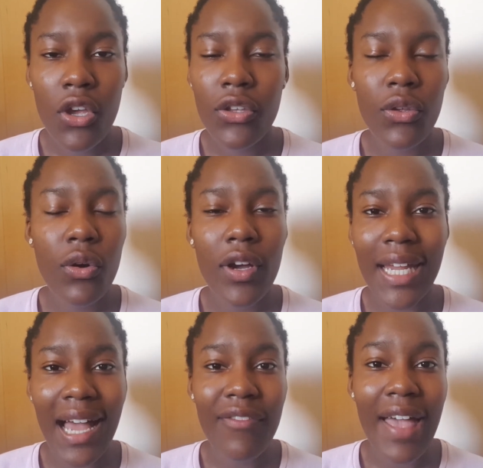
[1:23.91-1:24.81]
you're not going
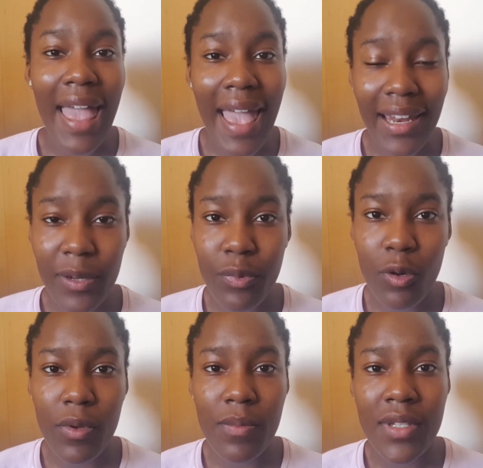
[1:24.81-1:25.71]
to have any
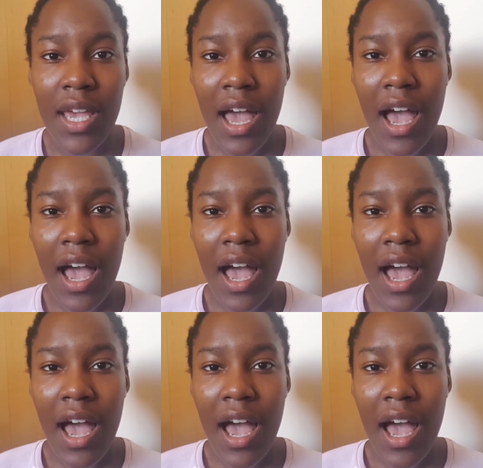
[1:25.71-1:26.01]
problems.